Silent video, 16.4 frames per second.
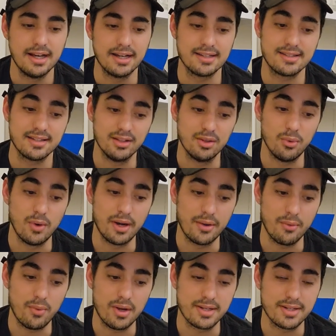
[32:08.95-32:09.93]
I still want
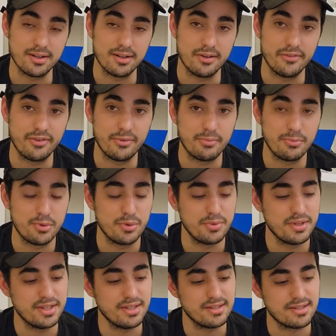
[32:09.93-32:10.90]
to watch a lot of
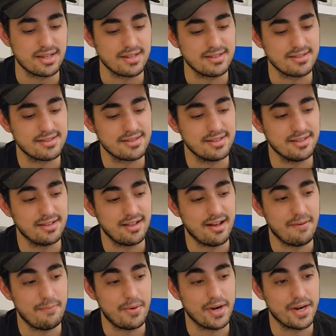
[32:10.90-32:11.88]
movies. I still
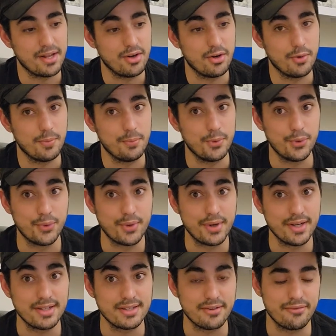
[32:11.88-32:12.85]
have bought a lot of
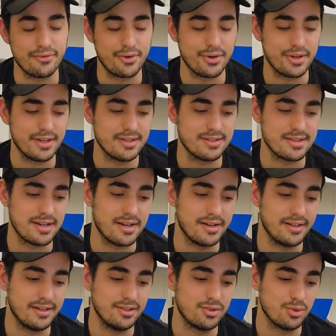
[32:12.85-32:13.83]
Blu-rays and 4Ks that
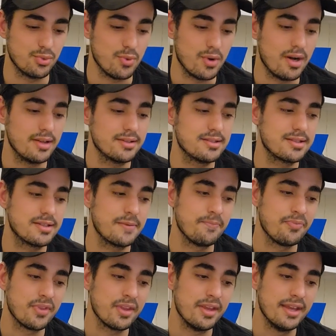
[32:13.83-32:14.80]
I need to watch.
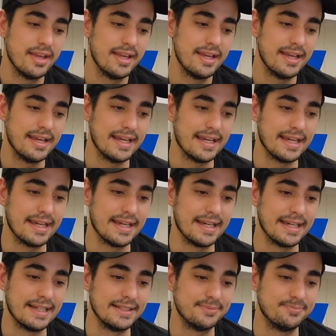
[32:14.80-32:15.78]

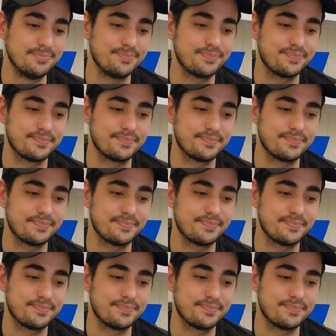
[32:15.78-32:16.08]
And